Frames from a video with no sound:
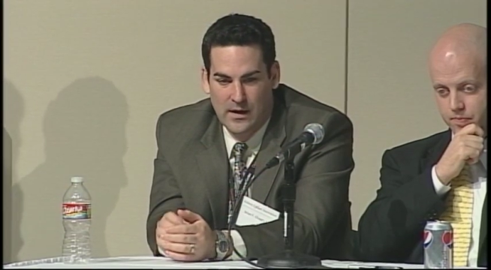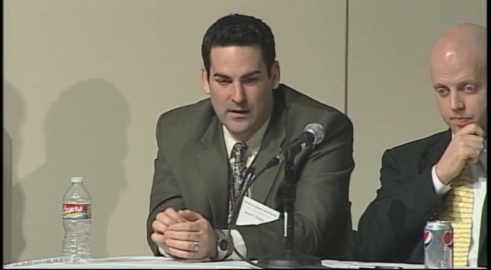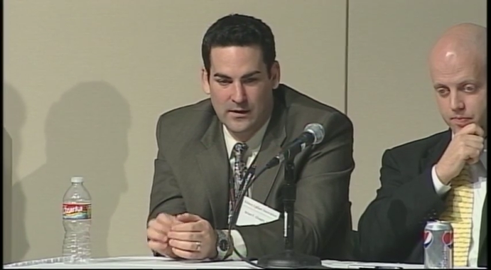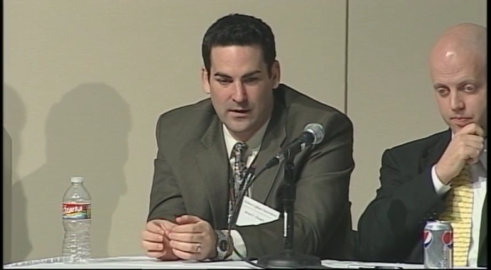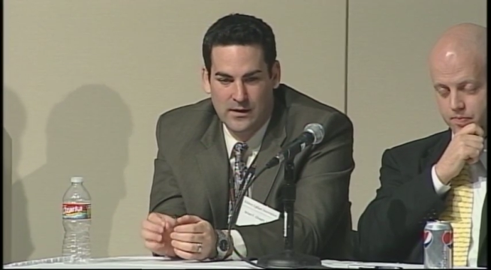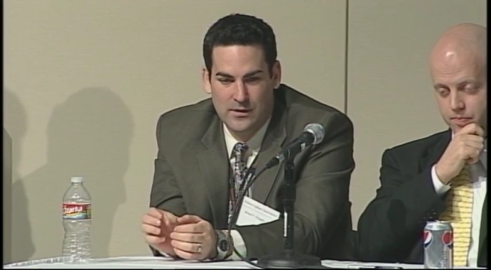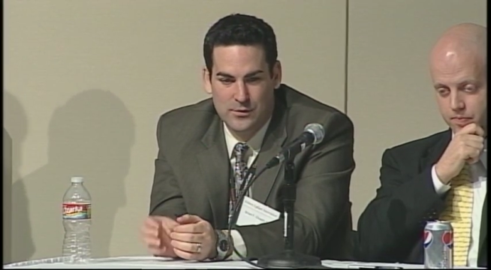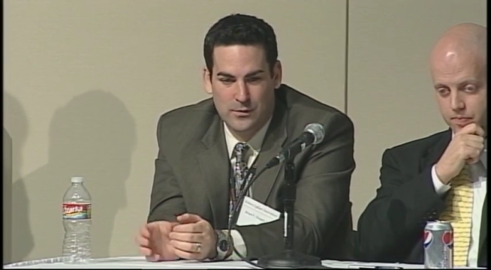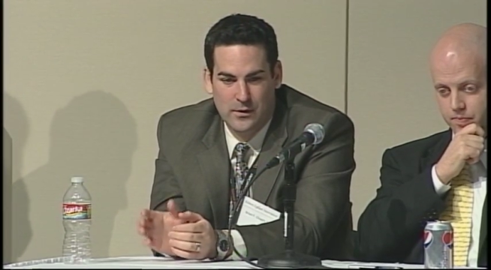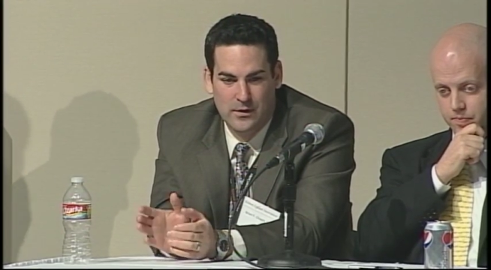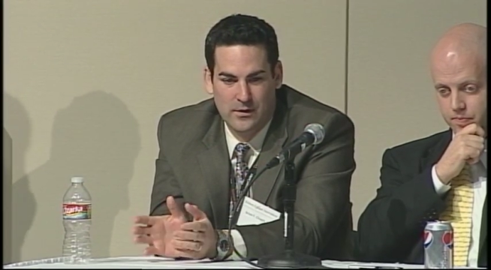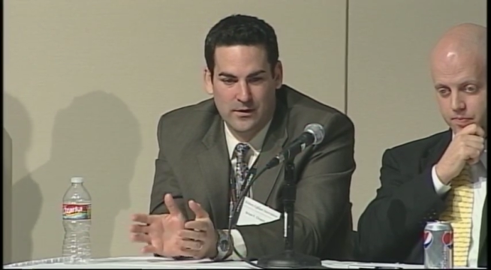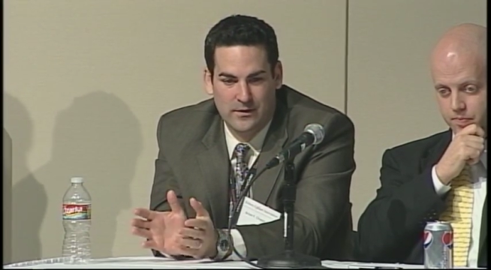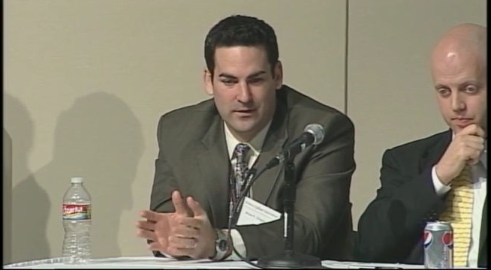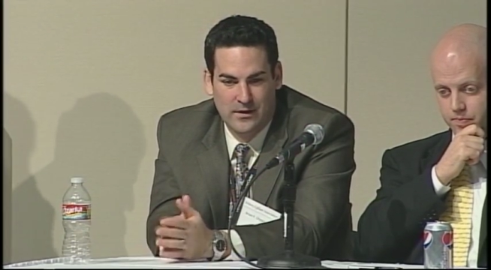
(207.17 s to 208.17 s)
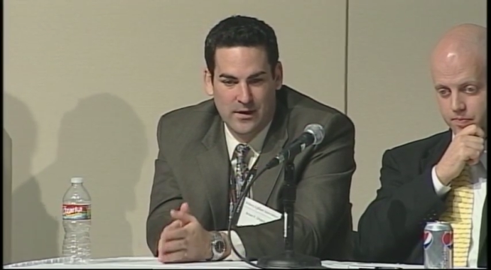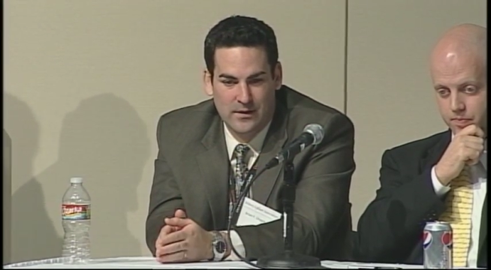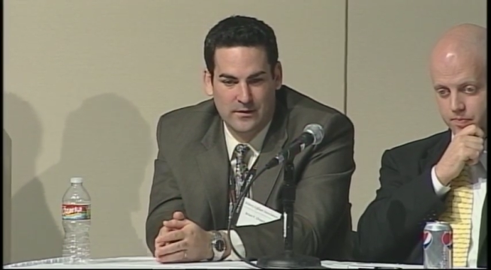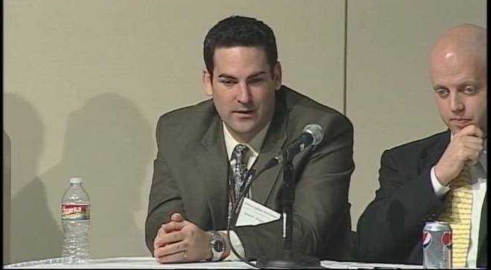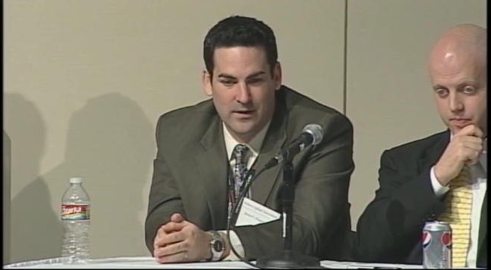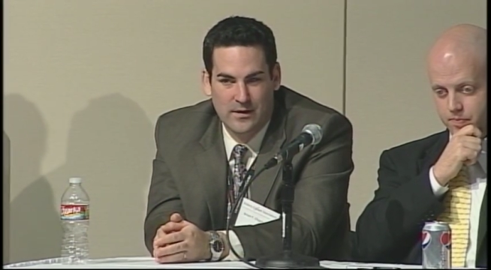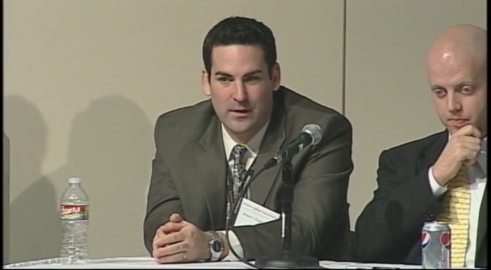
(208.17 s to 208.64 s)
Speaker 1: any, any trigger gets a
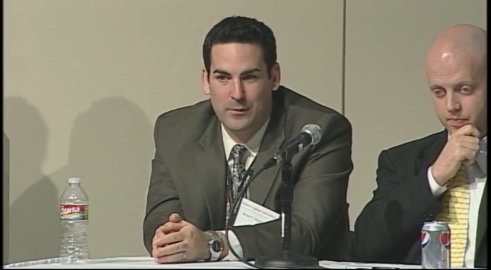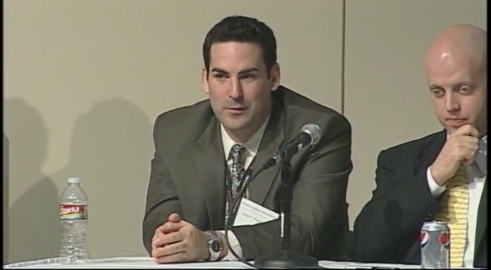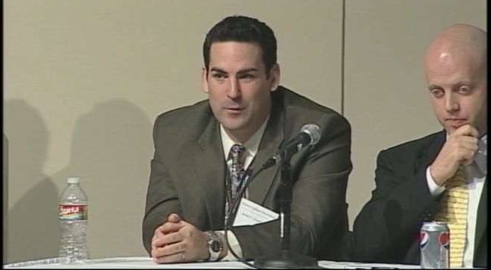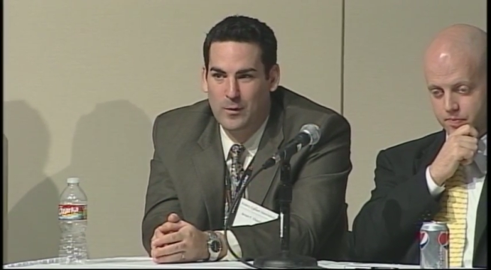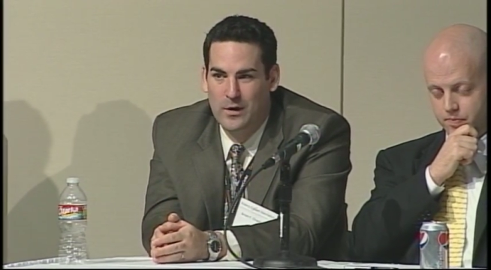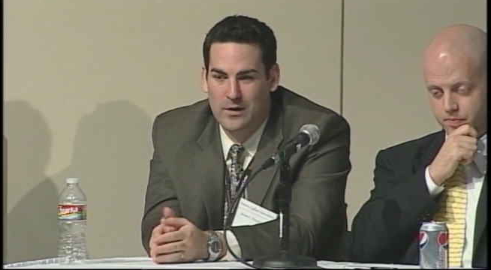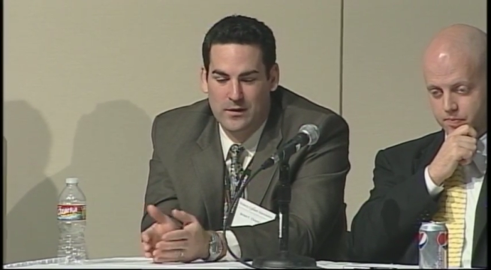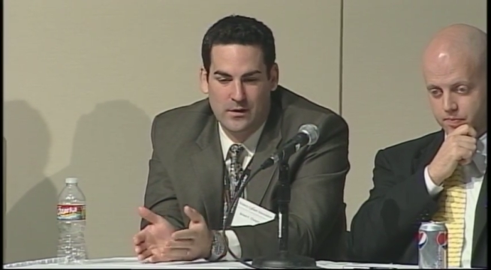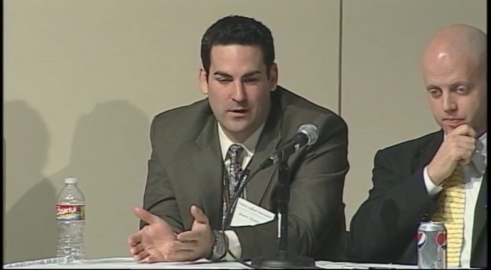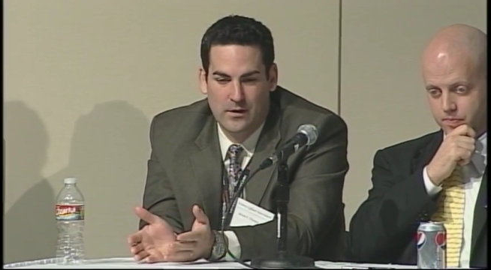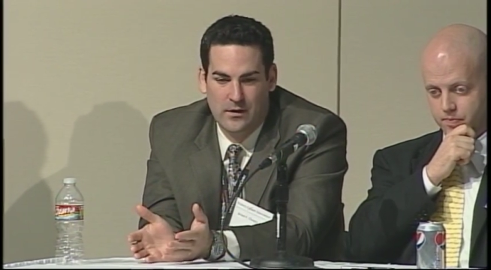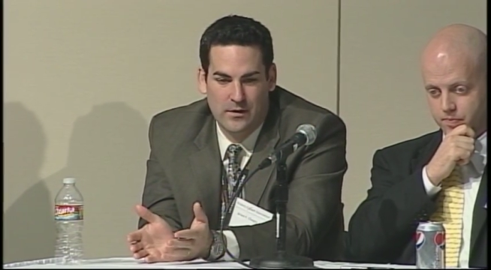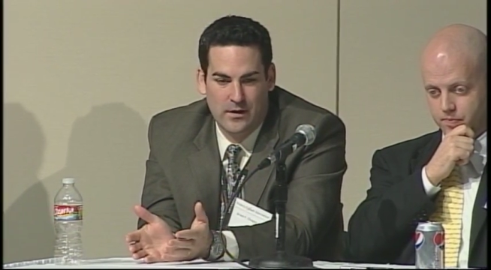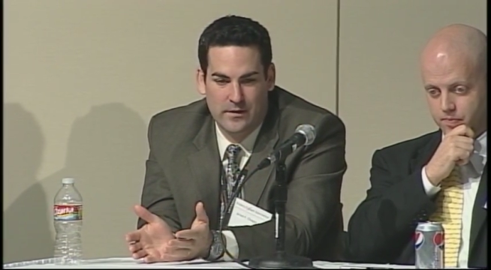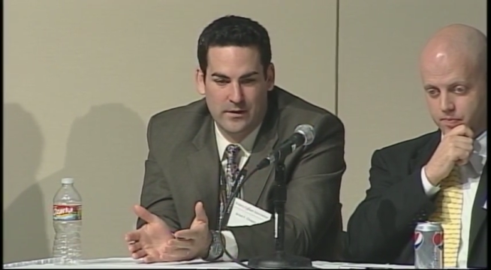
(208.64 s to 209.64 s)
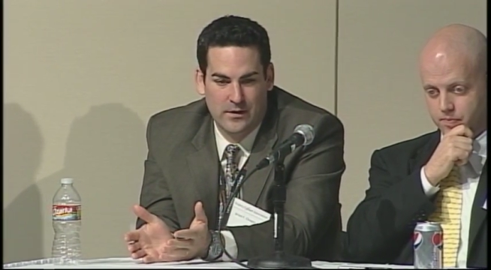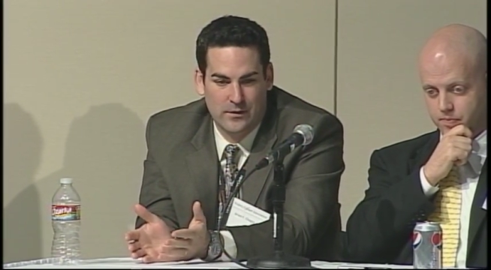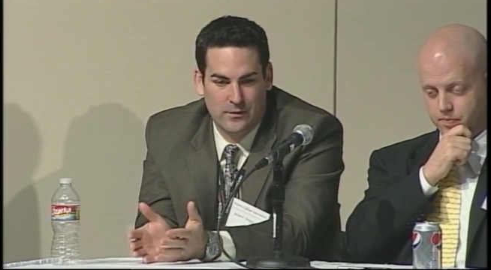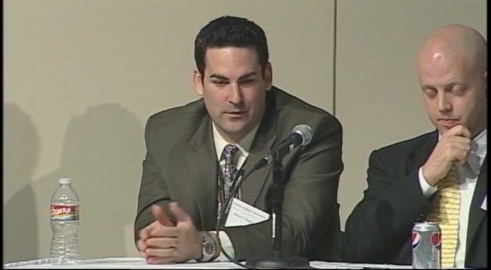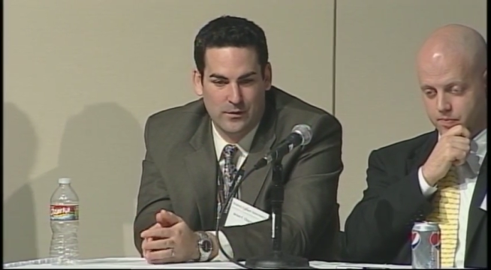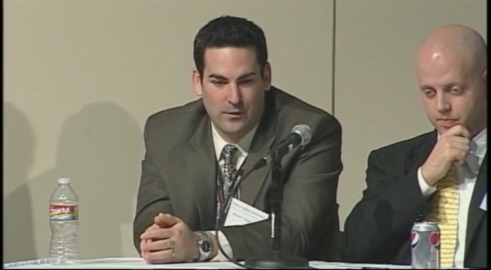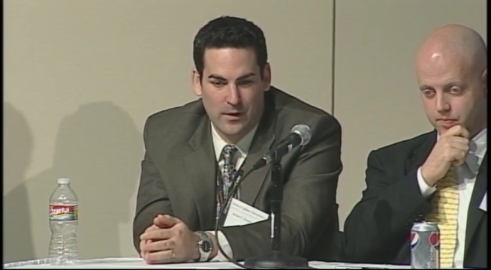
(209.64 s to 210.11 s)
CAT scan now when you walk in the ER. Not
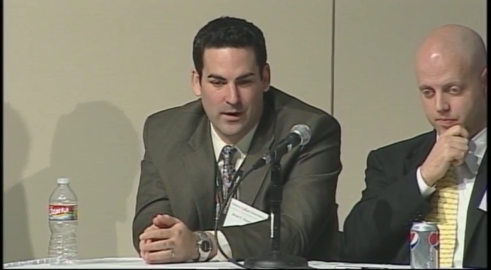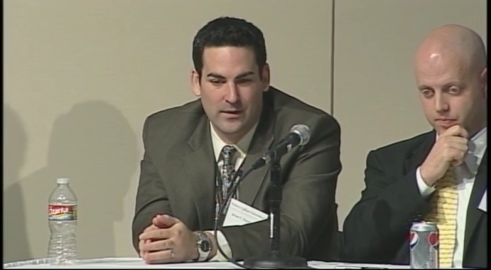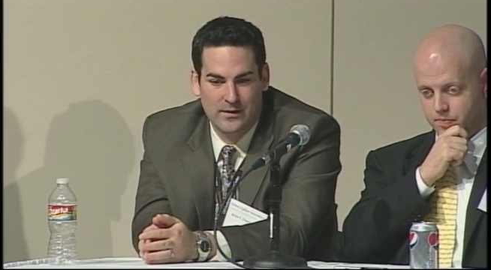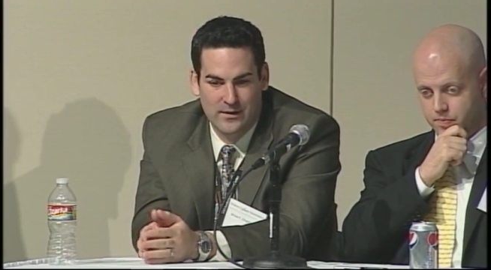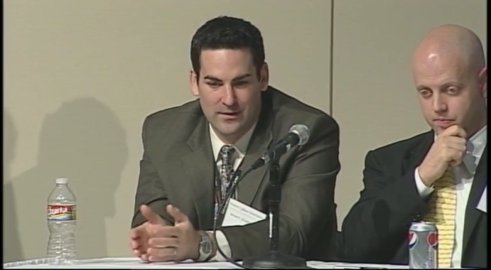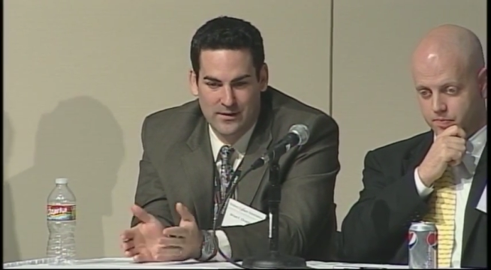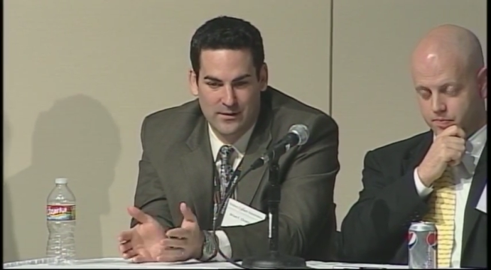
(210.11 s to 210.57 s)
that it's correct, and